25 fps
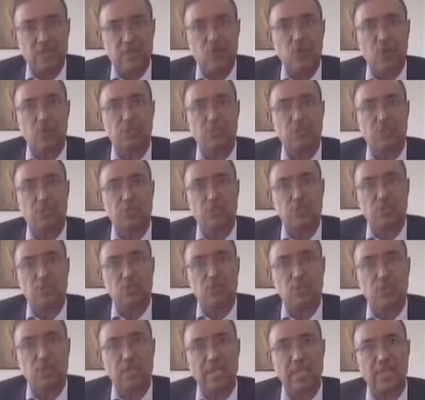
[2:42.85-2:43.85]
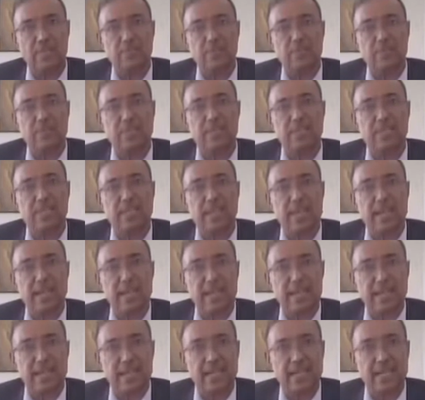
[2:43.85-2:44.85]
on schedule as per the RERA
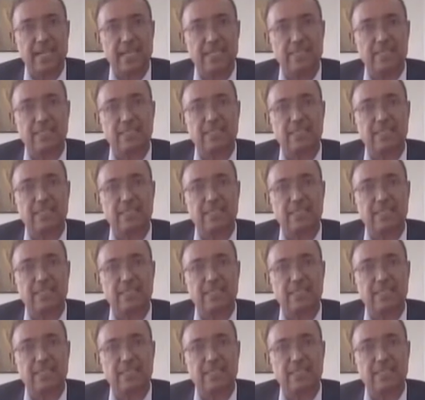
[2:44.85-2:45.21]
guidelines,